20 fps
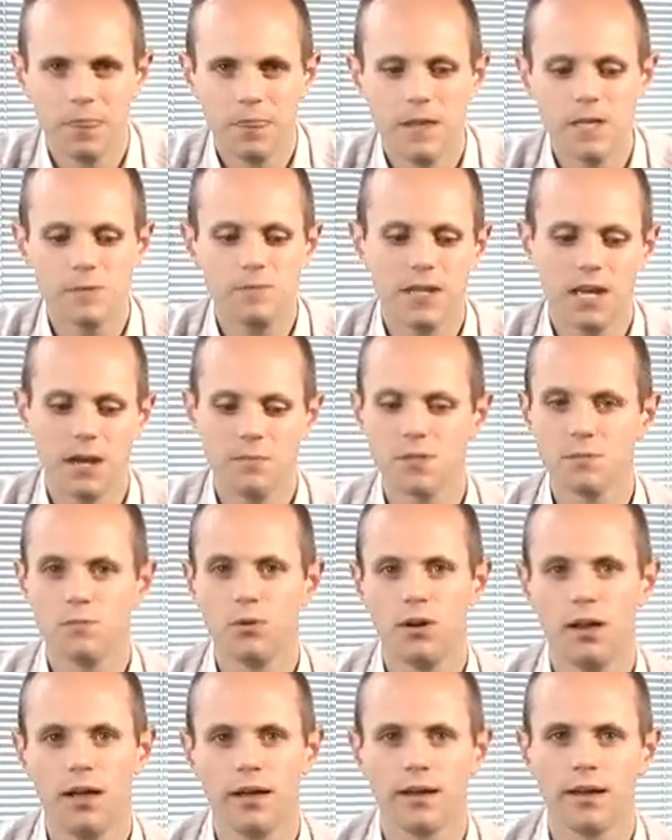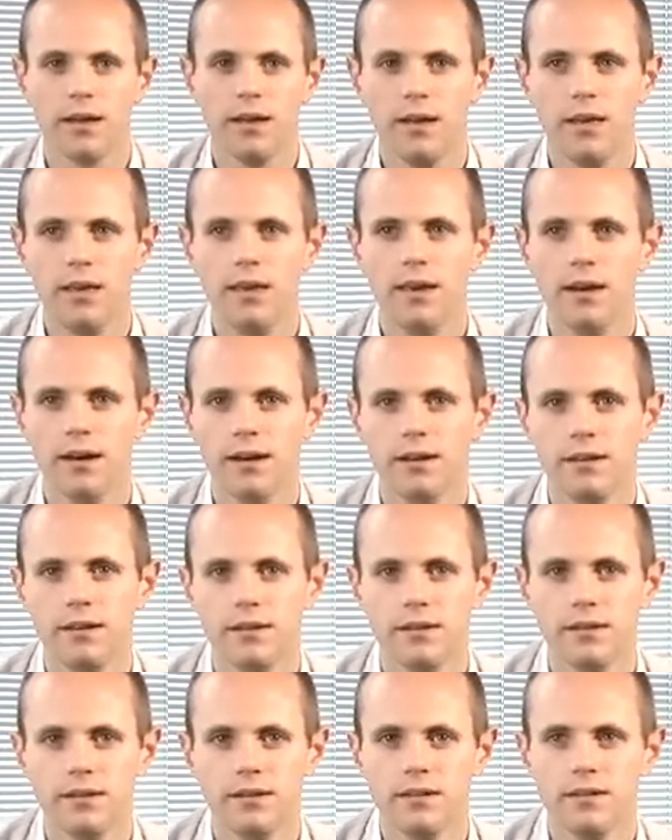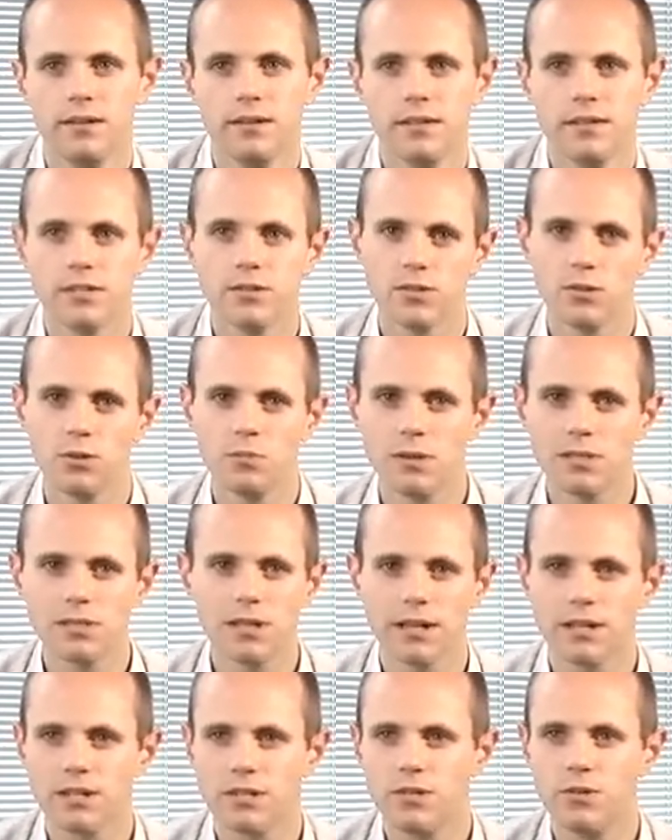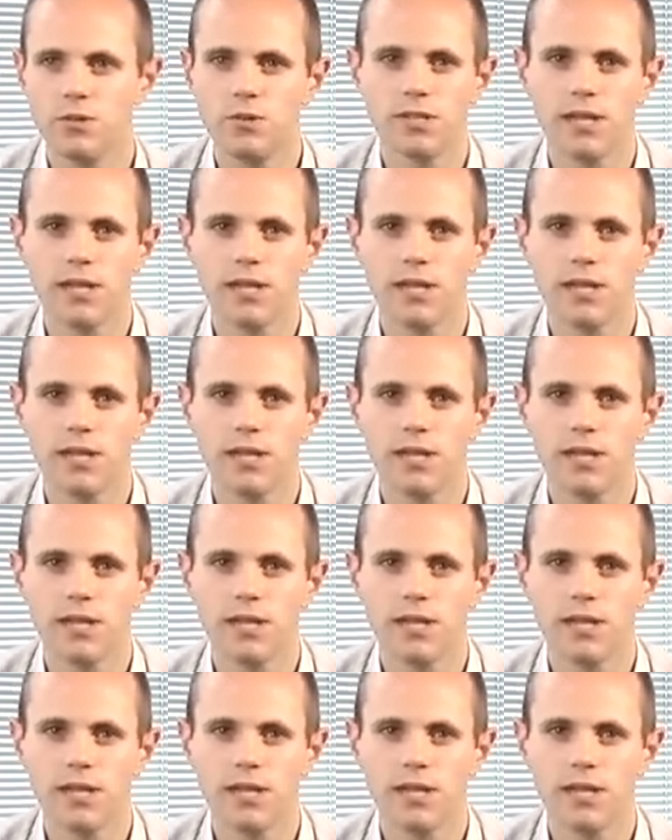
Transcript: This becomes more like ear. So it's almost like two